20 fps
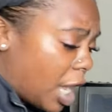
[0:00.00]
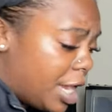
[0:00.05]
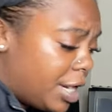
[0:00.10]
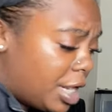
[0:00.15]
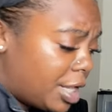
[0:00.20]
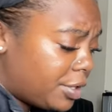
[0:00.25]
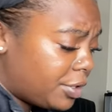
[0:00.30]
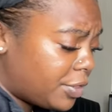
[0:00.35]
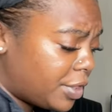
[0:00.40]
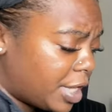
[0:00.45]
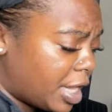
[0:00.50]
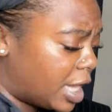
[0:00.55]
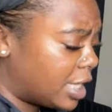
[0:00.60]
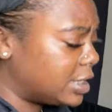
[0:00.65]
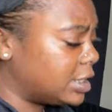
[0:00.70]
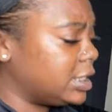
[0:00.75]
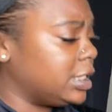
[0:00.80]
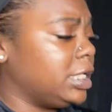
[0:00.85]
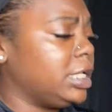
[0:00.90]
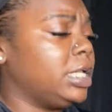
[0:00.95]
Another thing
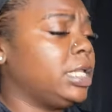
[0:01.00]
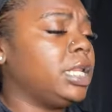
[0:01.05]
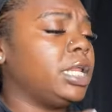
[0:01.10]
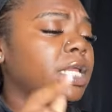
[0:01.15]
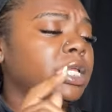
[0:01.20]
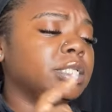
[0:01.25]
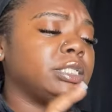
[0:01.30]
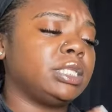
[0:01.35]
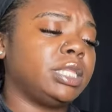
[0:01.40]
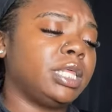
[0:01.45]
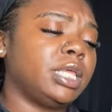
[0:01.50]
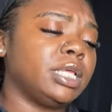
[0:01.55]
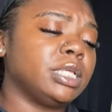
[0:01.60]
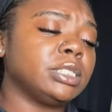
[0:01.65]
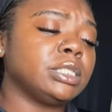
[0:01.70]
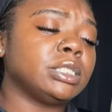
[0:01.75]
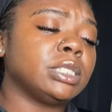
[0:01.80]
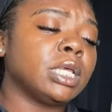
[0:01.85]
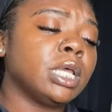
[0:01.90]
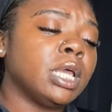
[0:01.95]
I've seen is this